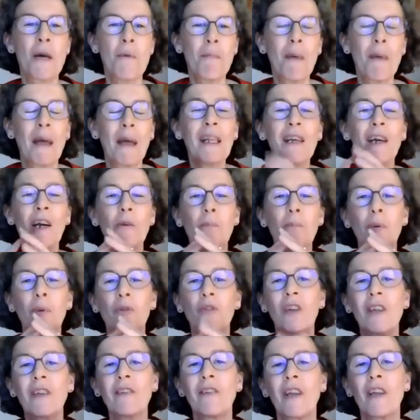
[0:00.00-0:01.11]
Many are
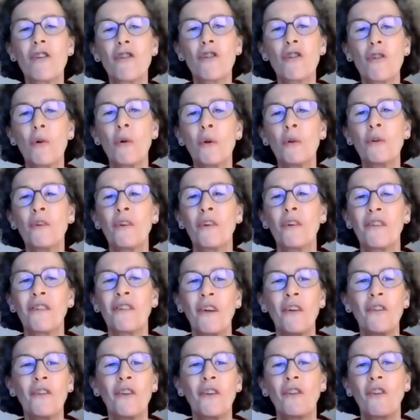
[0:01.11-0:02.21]
putting their shoulders
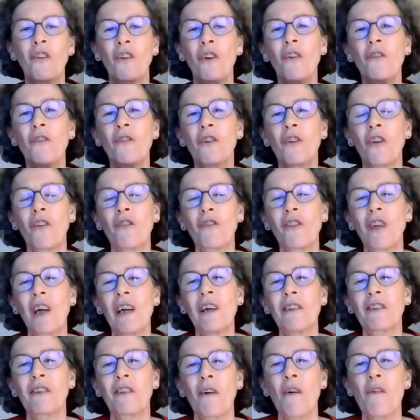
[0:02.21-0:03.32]
under the
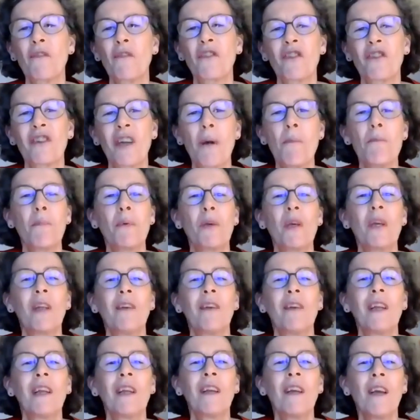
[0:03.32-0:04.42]
task of
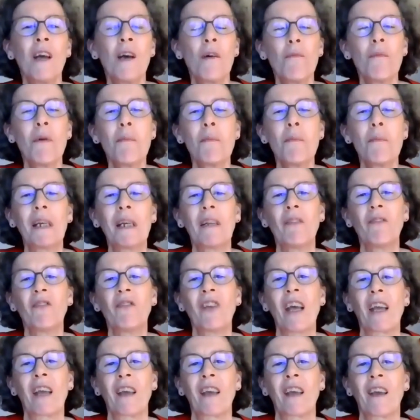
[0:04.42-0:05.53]
championing women in
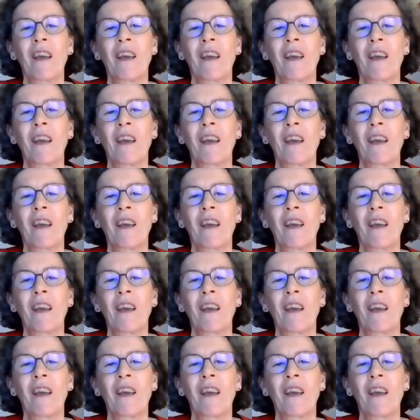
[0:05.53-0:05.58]
tech.